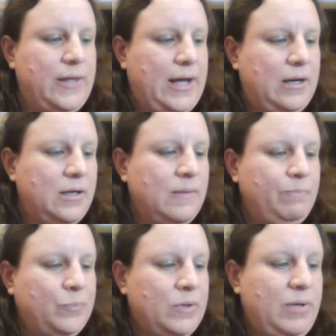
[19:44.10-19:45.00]
that
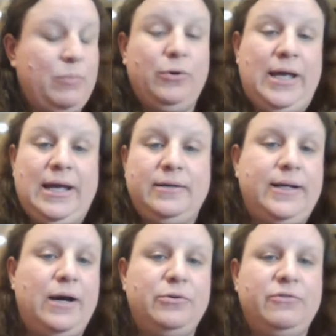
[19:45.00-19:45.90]
people can't
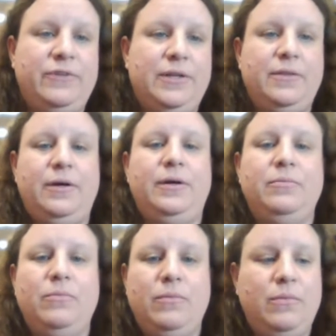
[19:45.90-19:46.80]
counterfeit the
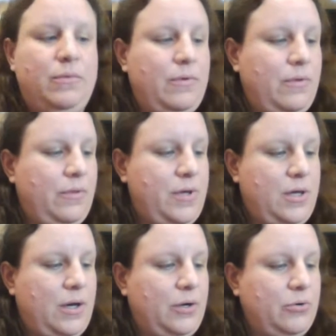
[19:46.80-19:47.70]

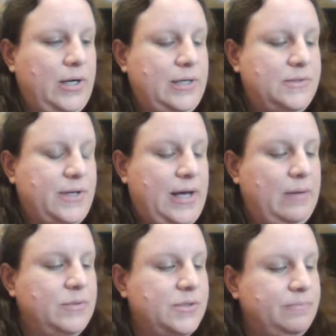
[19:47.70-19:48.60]
grade
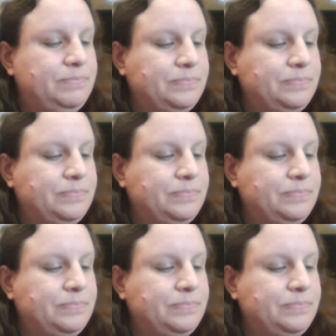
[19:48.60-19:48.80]
slabs.